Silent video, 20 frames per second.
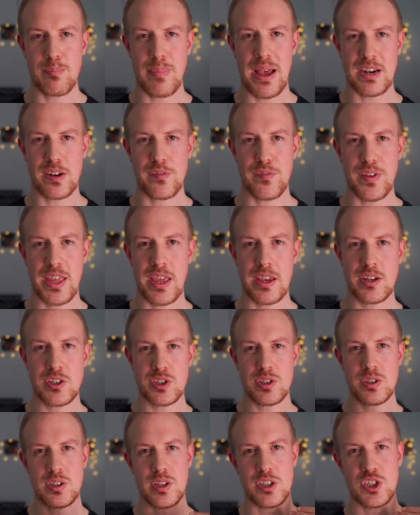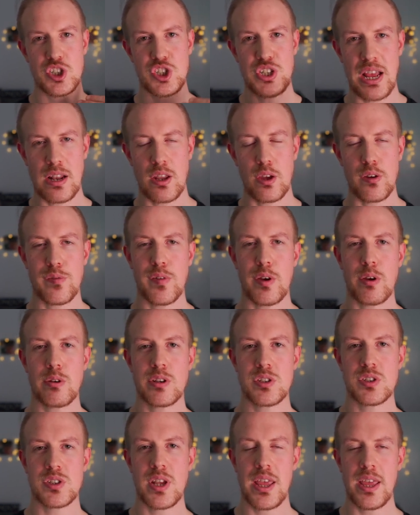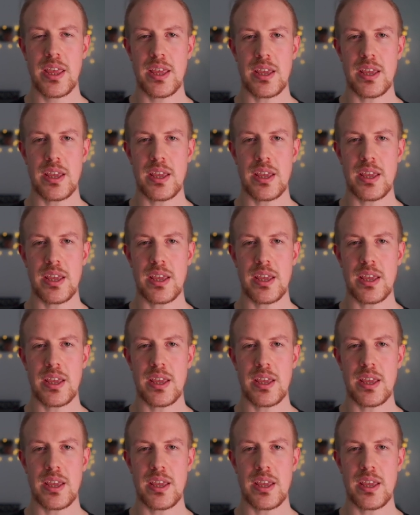magnification and shallow focus